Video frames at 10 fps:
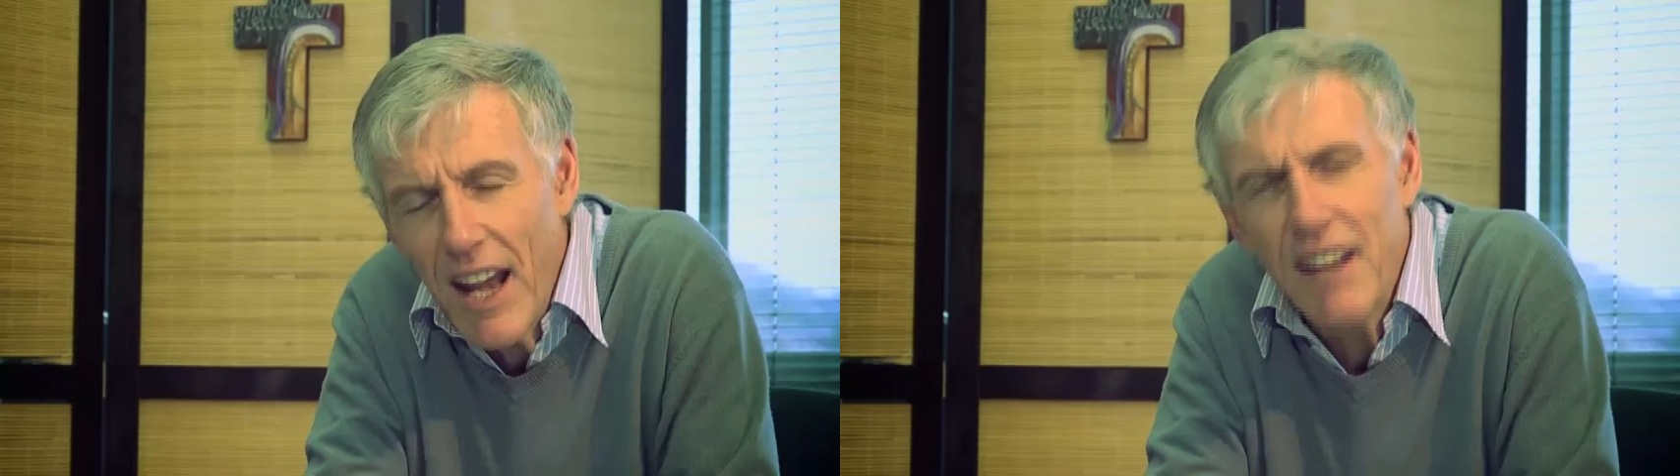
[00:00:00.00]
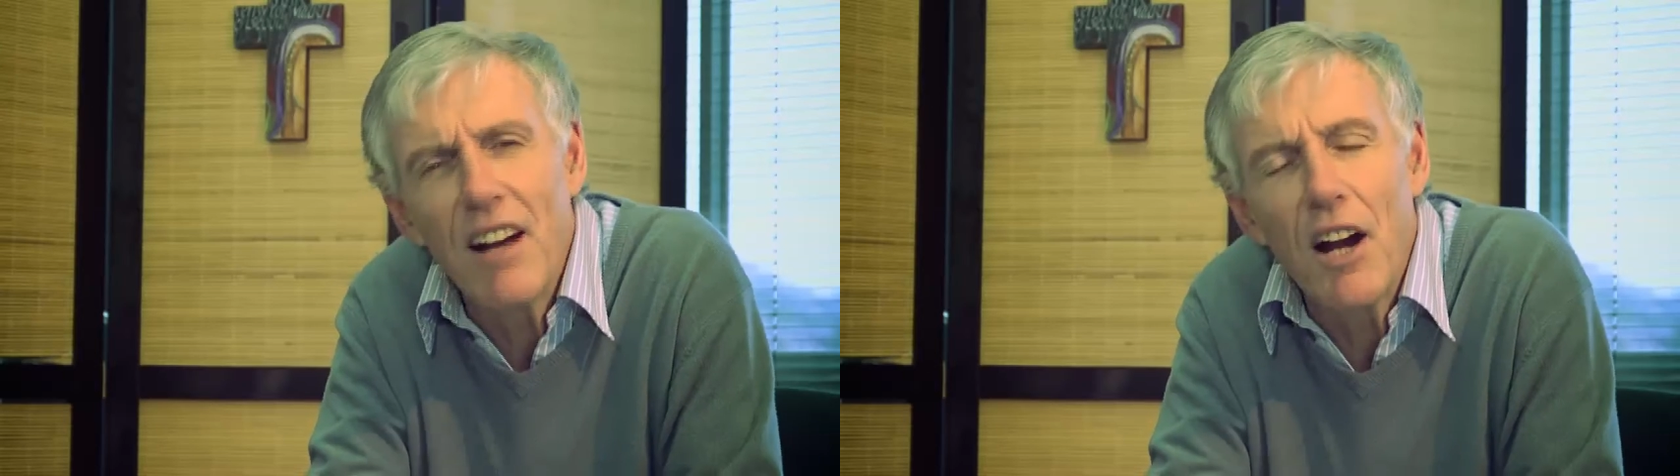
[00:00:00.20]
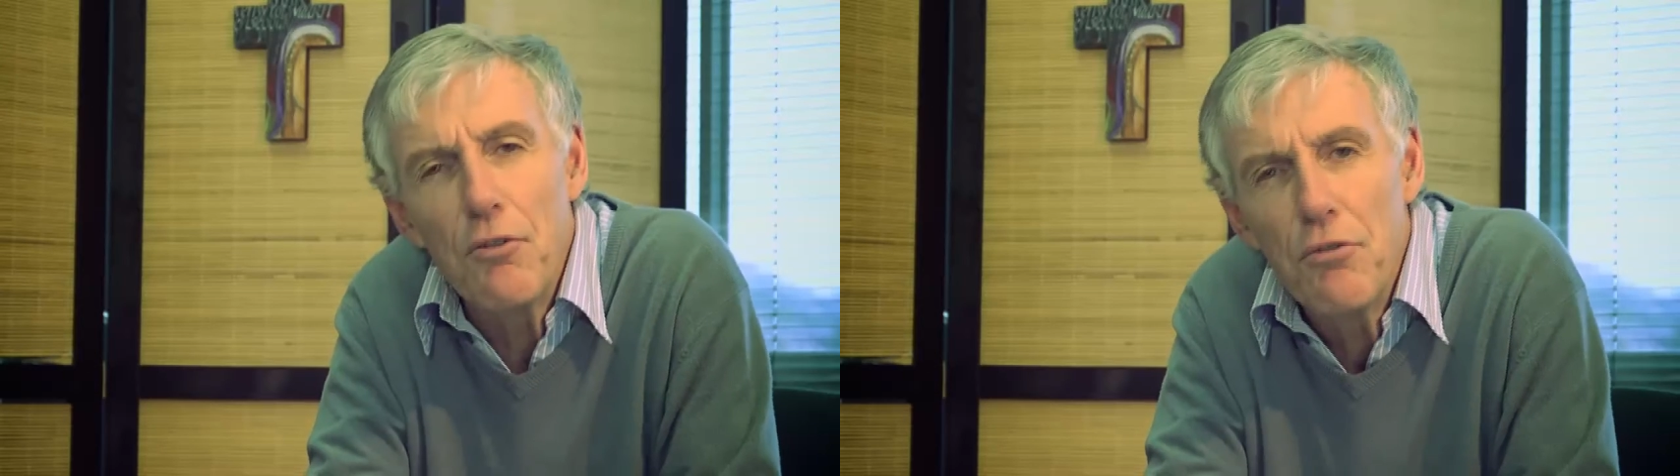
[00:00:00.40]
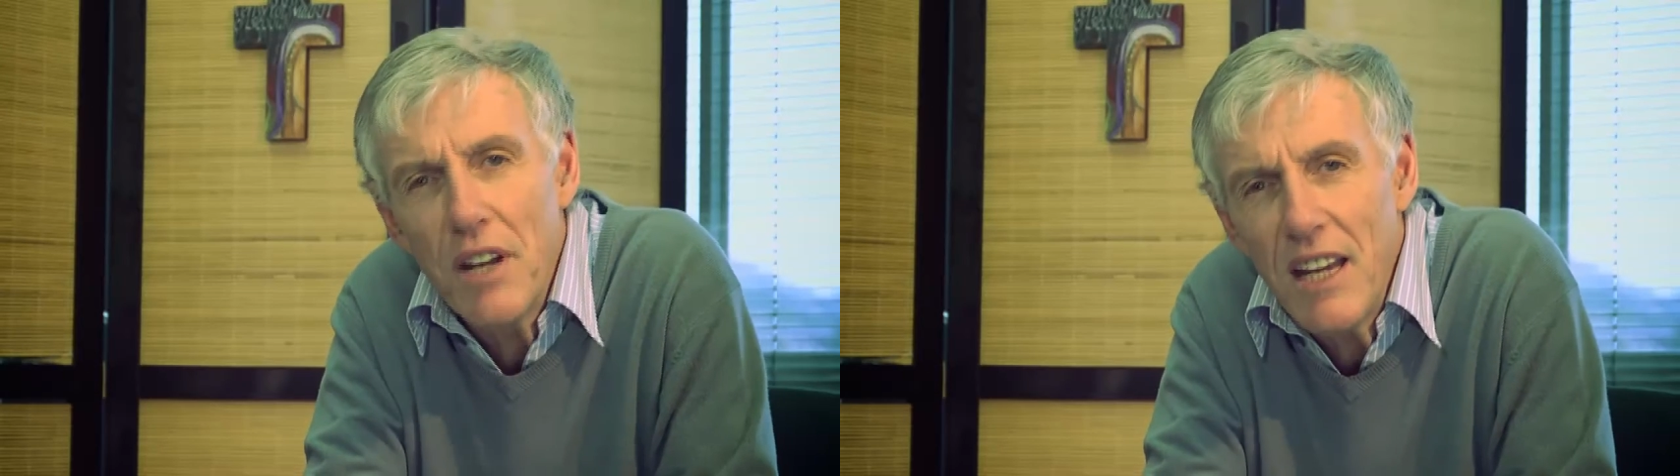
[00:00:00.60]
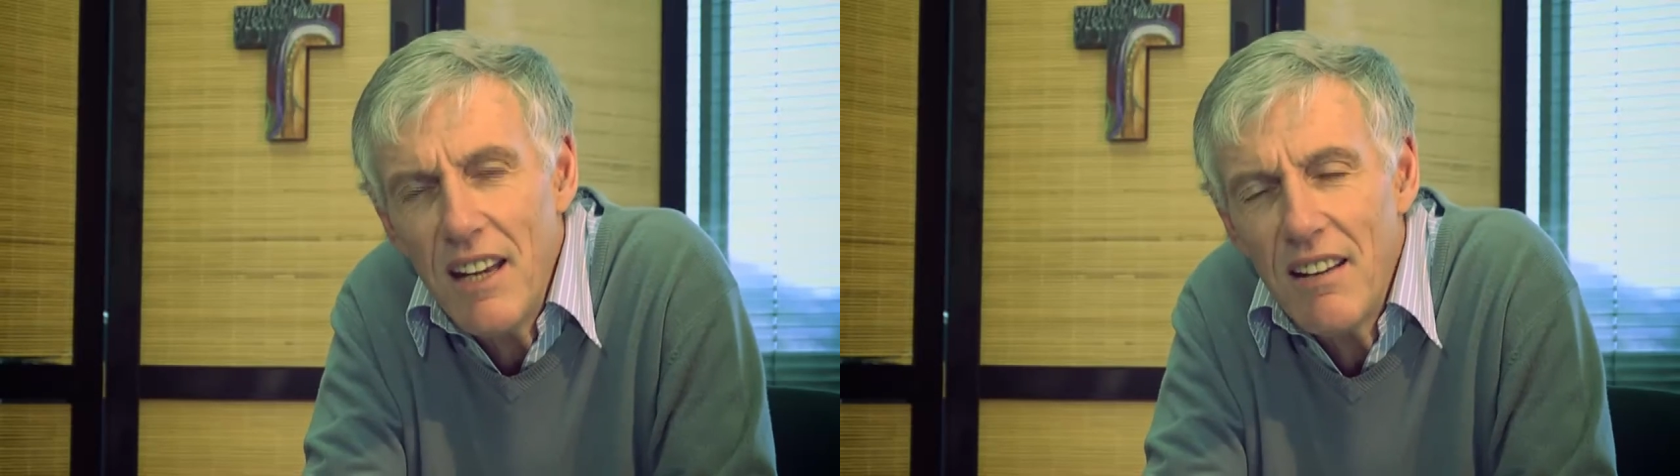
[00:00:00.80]
And I
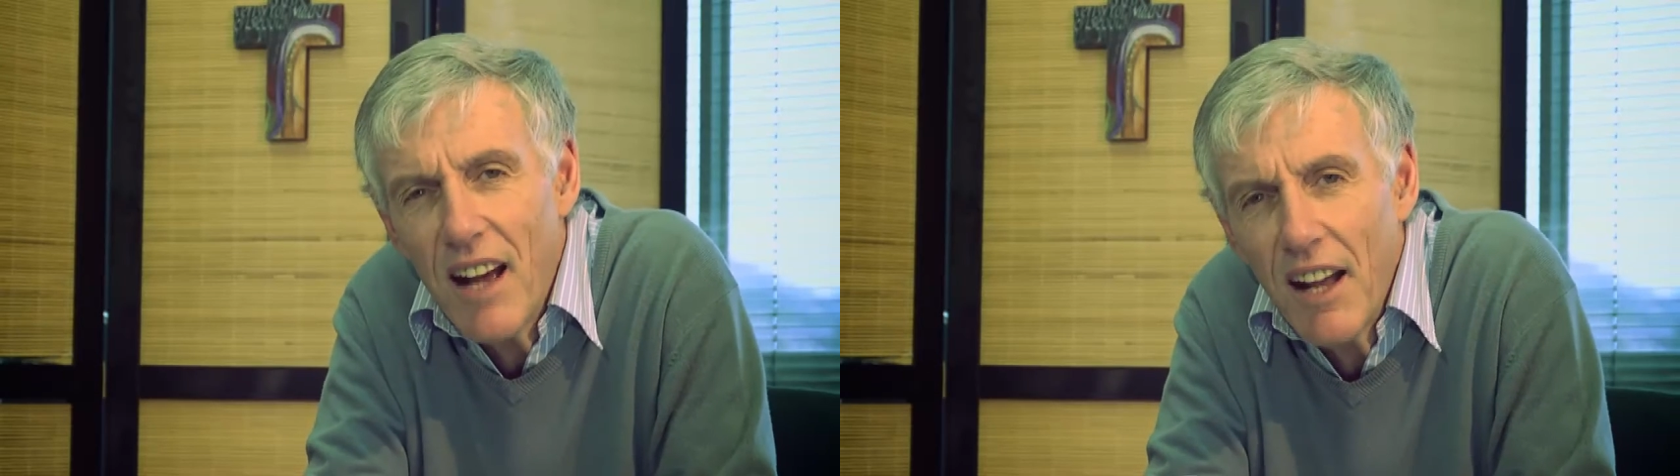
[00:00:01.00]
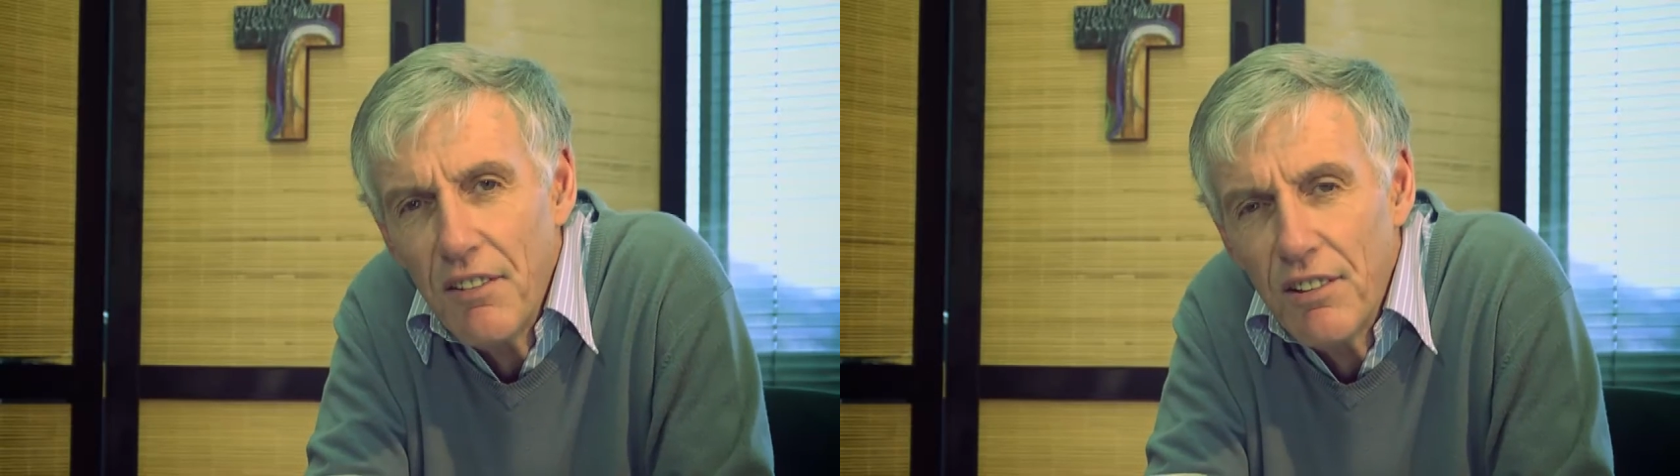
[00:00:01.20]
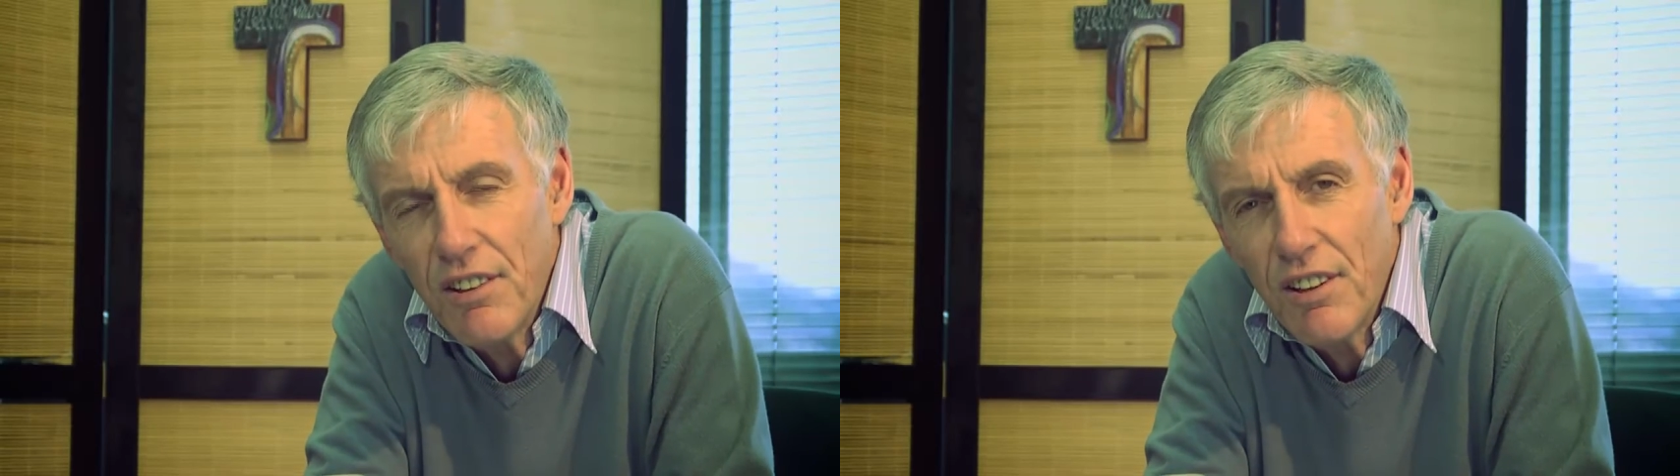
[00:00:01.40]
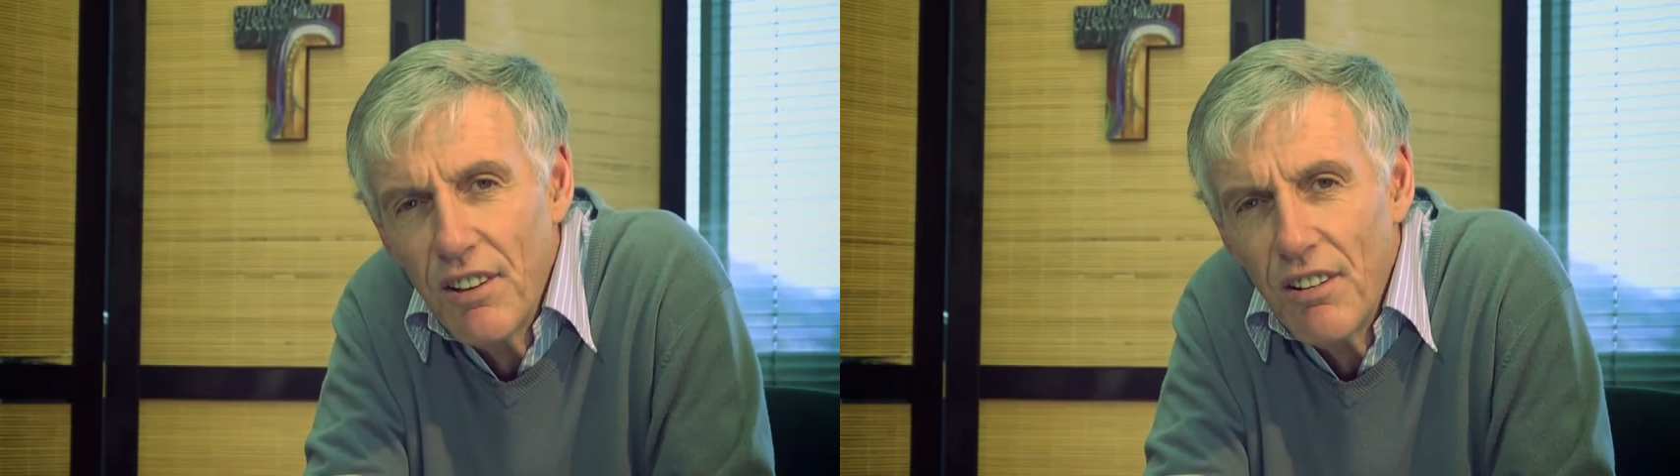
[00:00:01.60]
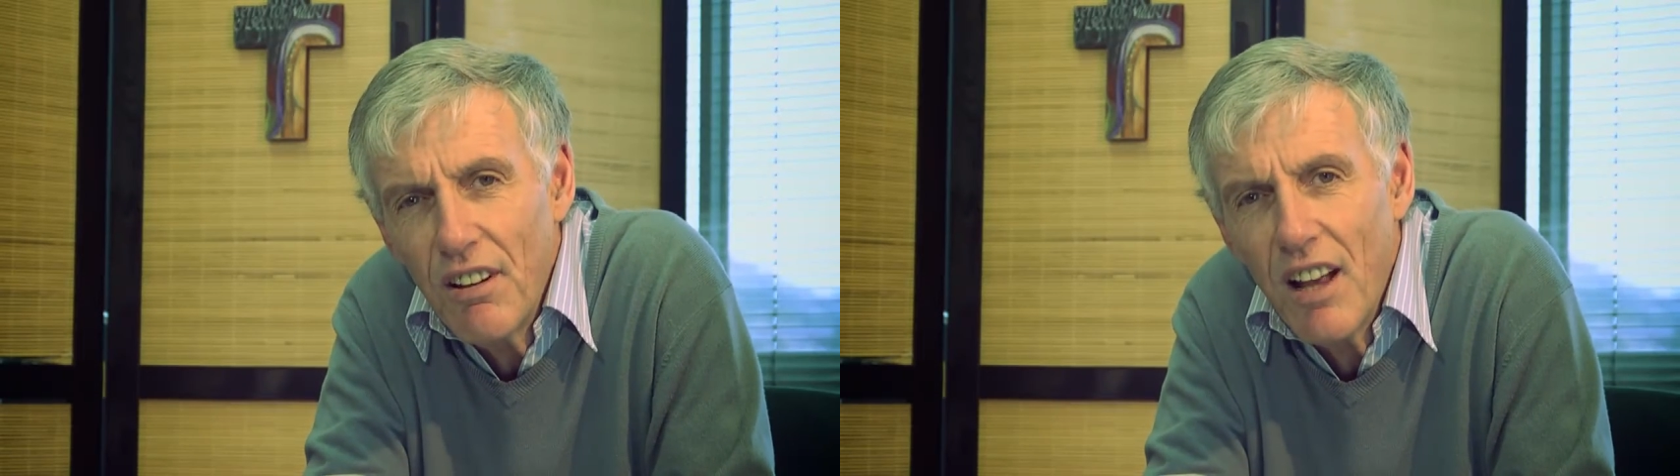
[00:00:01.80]
read
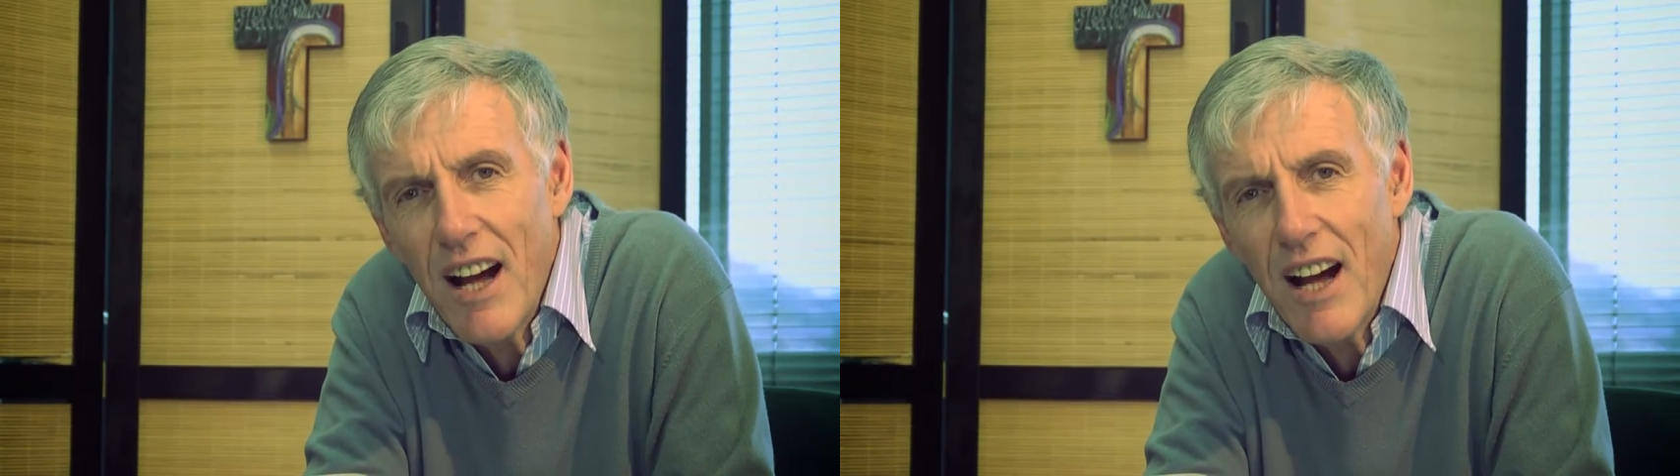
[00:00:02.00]
until